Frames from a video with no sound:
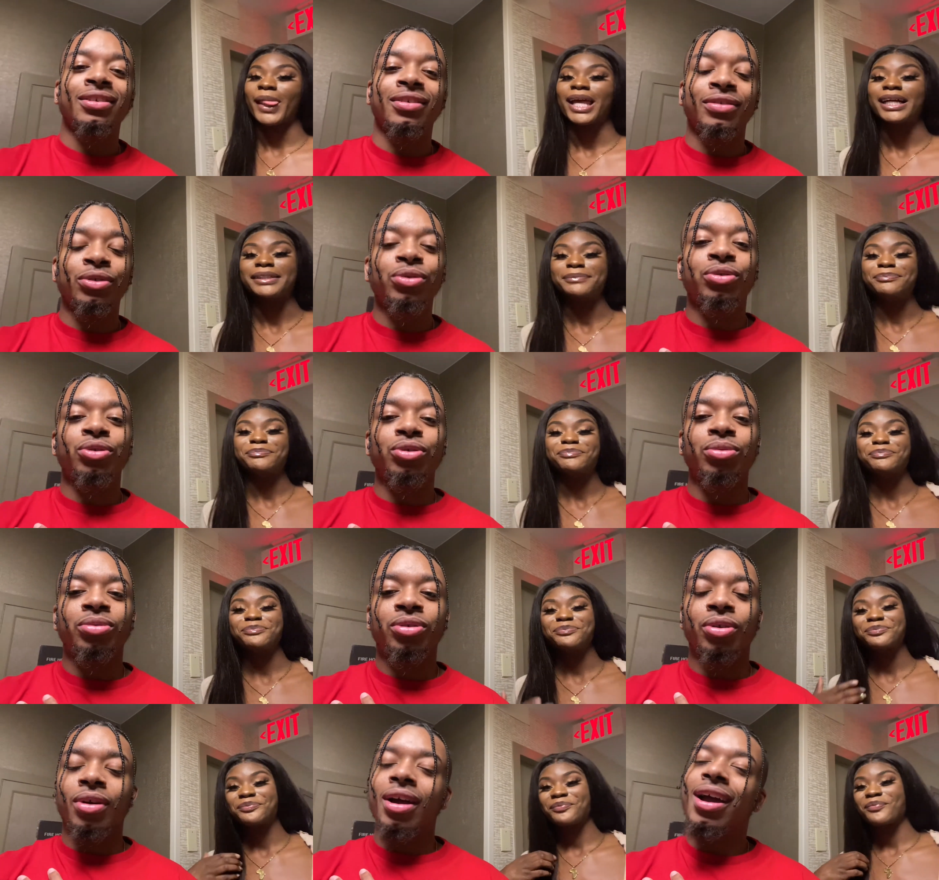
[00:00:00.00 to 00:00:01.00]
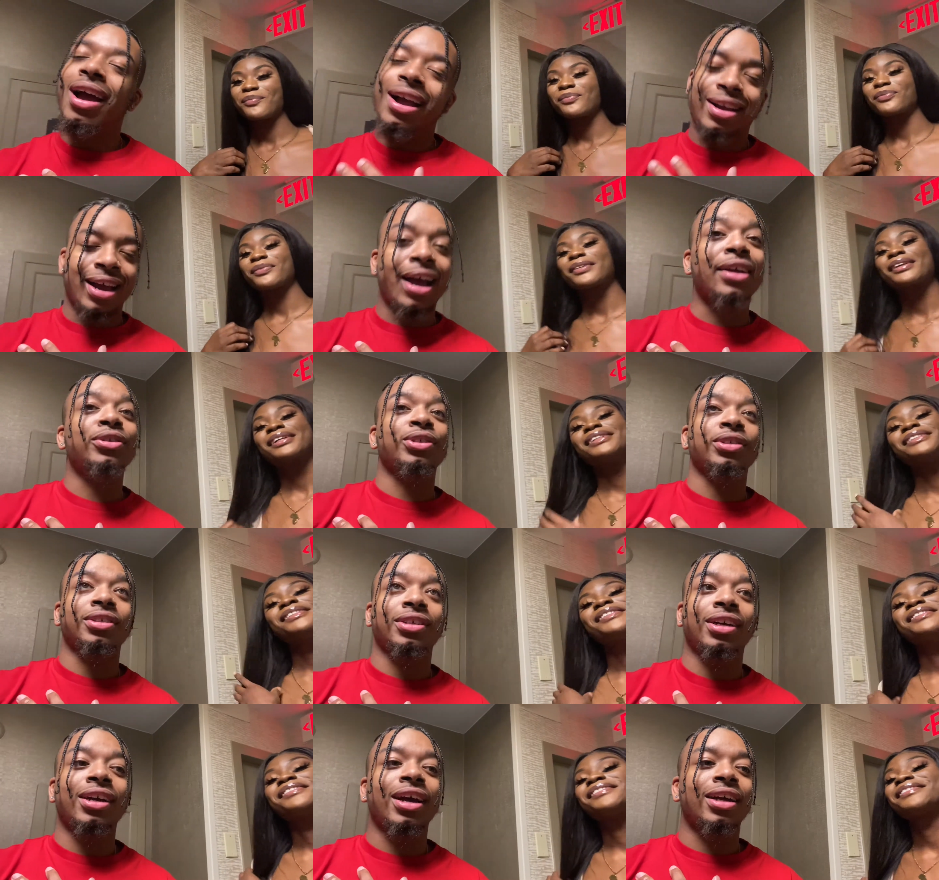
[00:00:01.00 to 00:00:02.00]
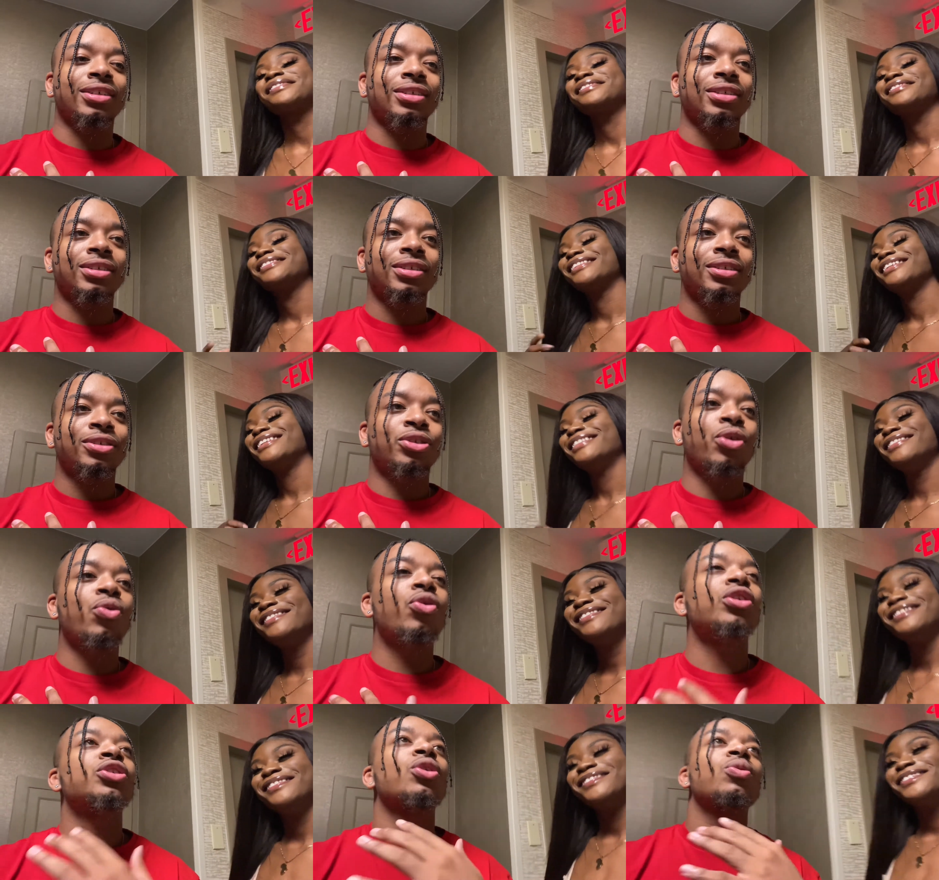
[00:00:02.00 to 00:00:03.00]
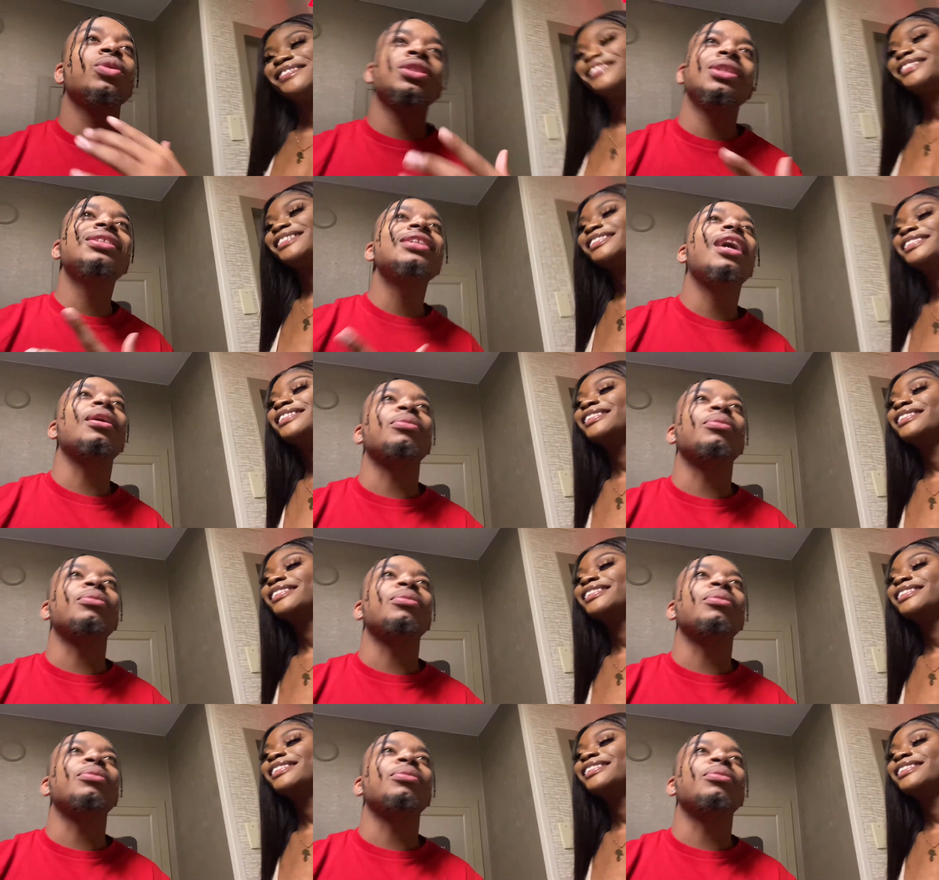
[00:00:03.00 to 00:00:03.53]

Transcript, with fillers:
Speaker 1: of YouTube, so I, I got you. I got you. So, oh. so what's your type?